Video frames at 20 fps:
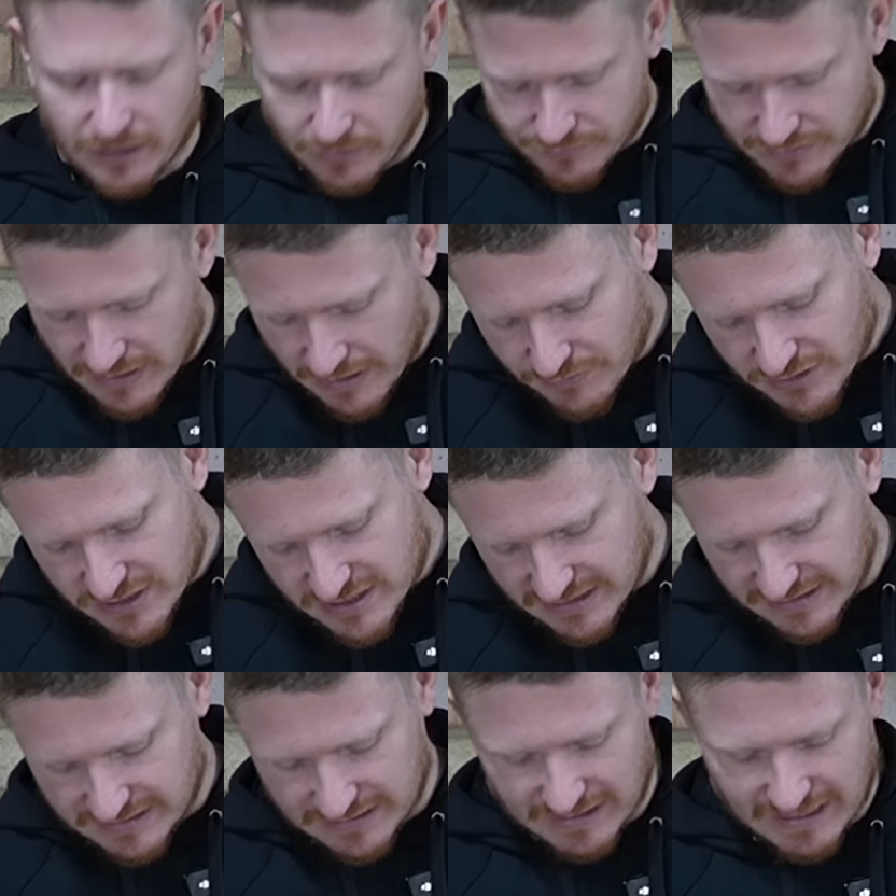I've never
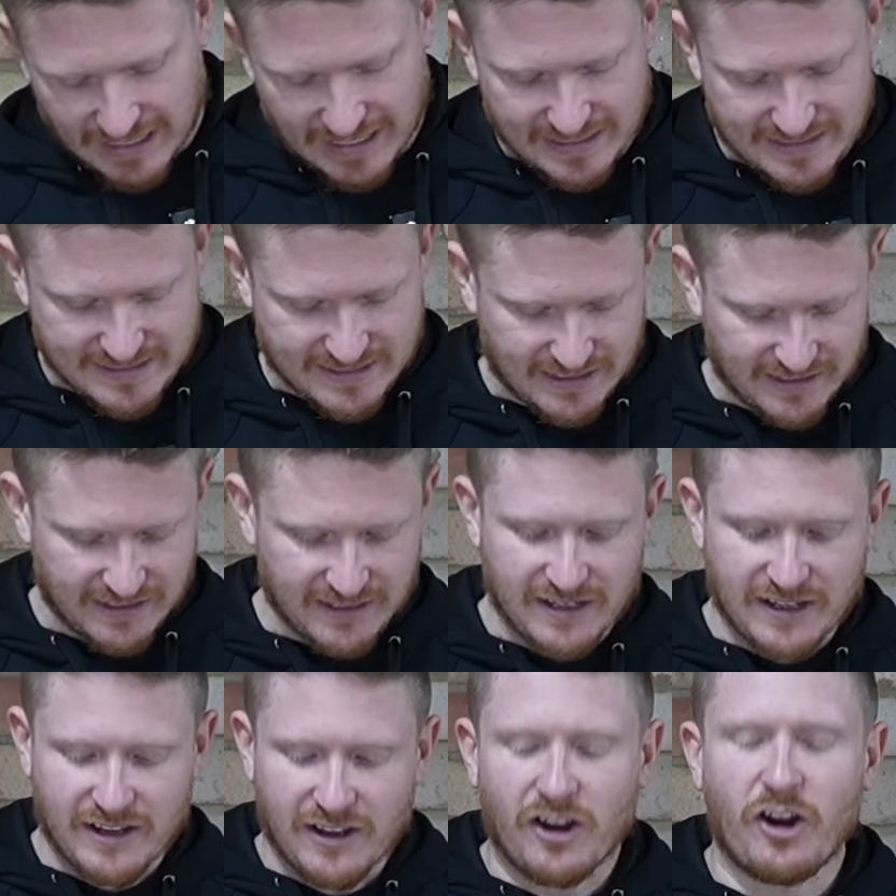seen a laser
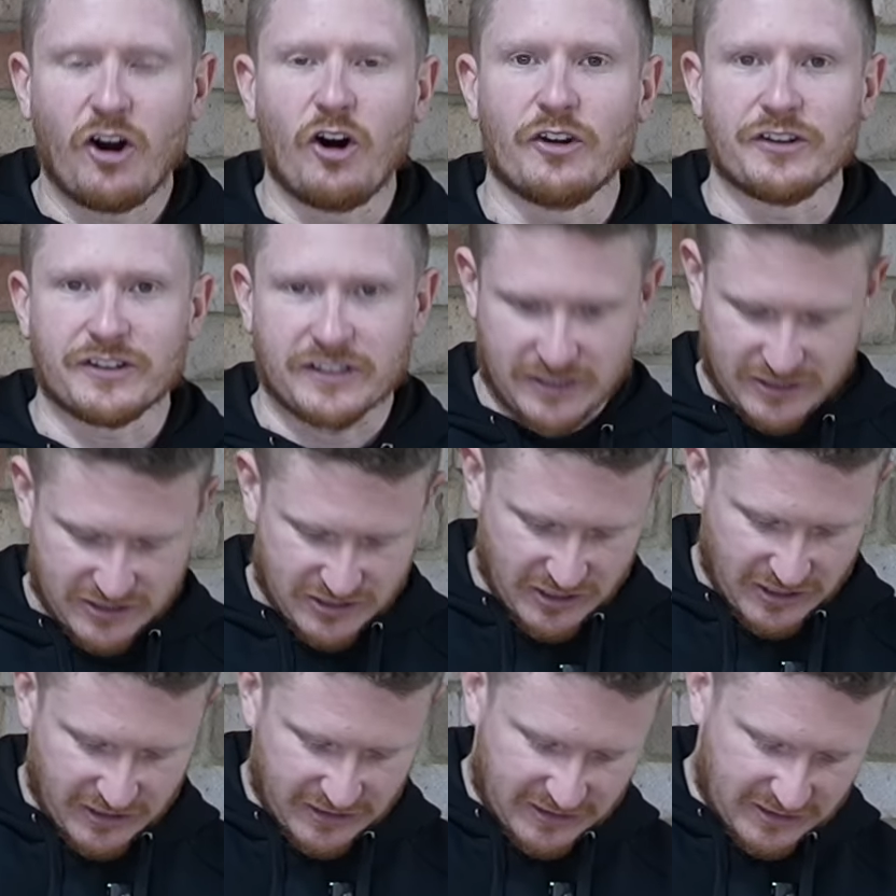on a
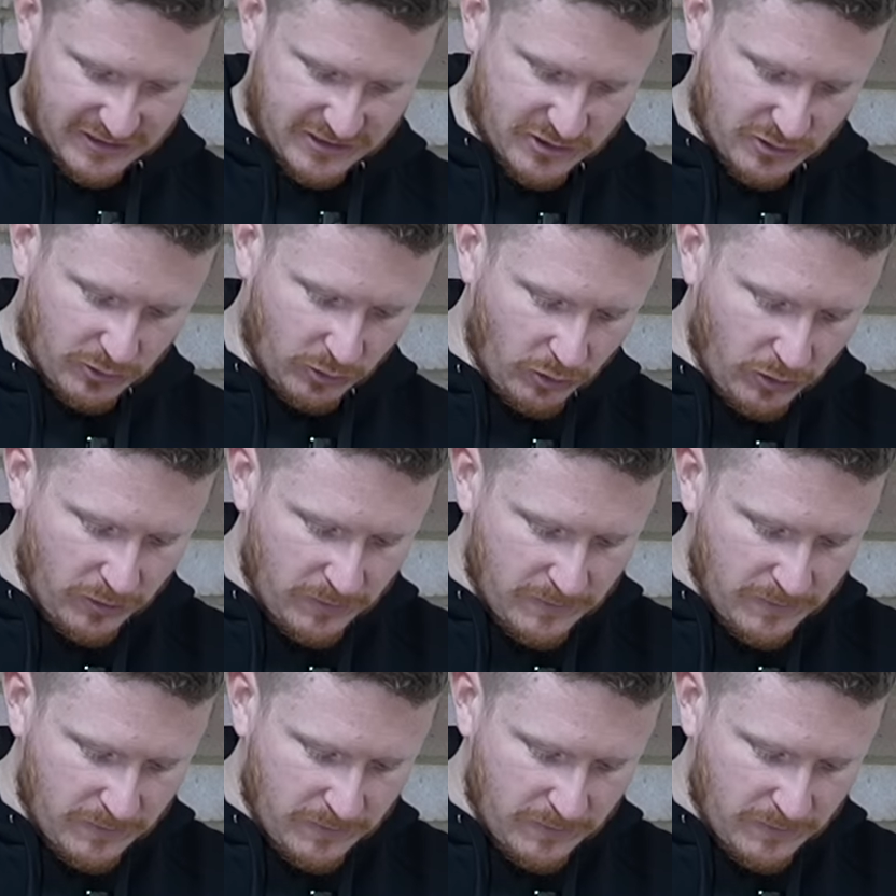circular saw.